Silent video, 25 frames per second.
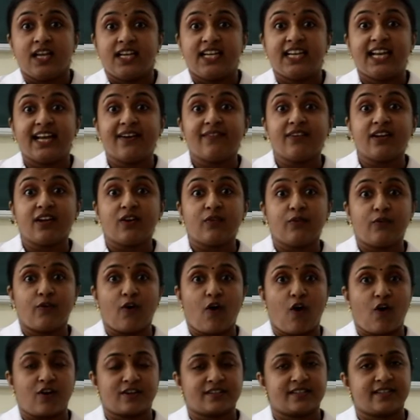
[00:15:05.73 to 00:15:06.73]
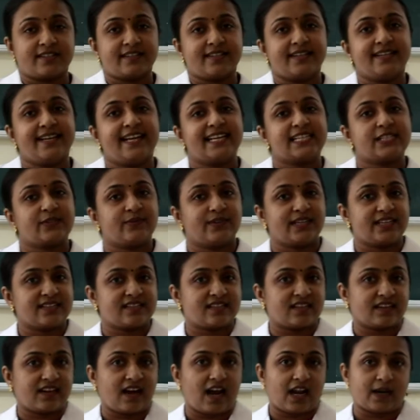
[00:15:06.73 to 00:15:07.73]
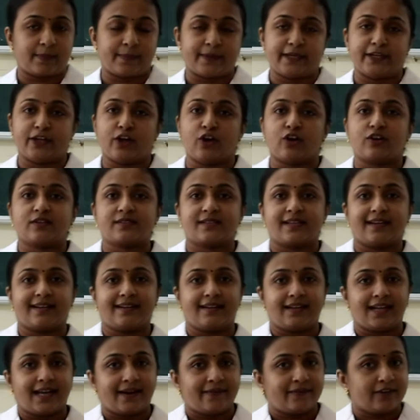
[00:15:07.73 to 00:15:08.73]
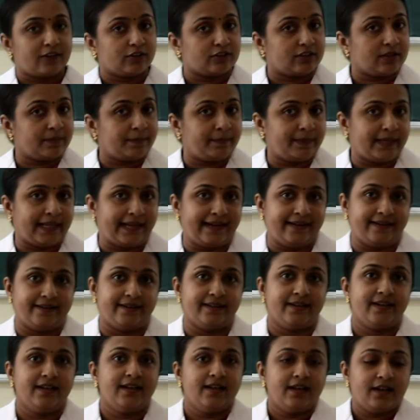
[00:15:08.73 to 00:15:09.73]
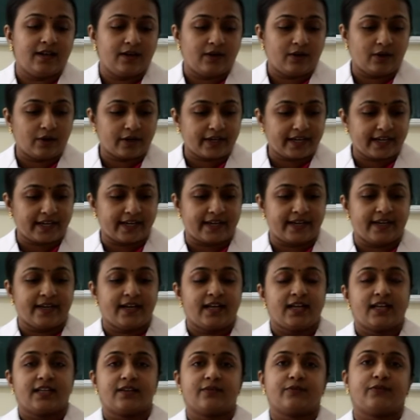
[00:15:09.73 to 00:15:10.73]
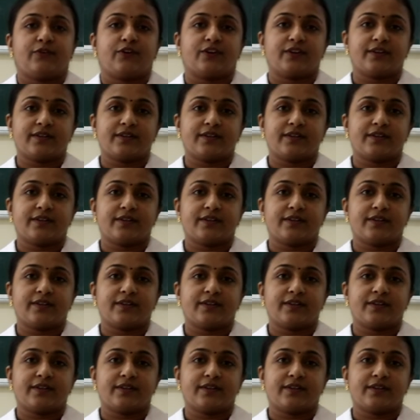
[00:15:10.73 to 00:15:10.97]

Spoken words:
level of oxygen as well as the carbon dioxide level of the blood. Okay.